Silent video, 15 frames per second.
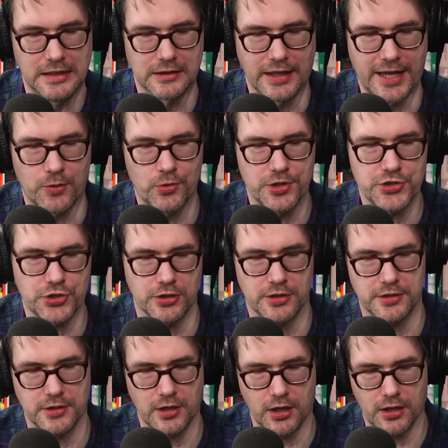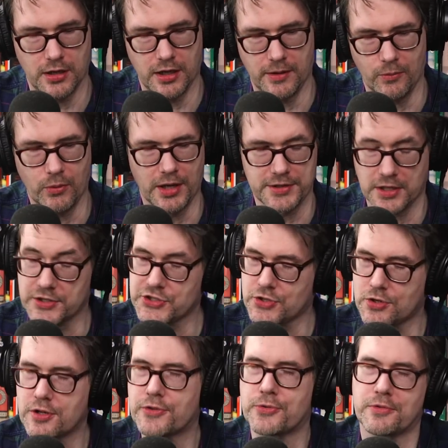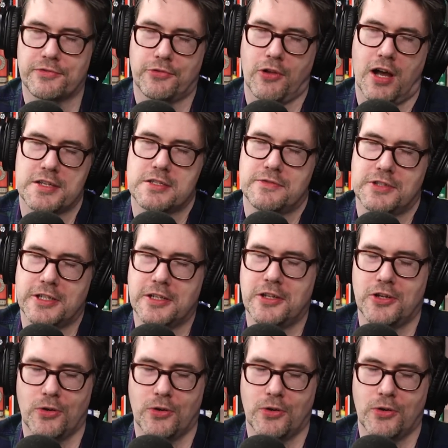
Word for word: language and the Uh, I, I started through the philosophy,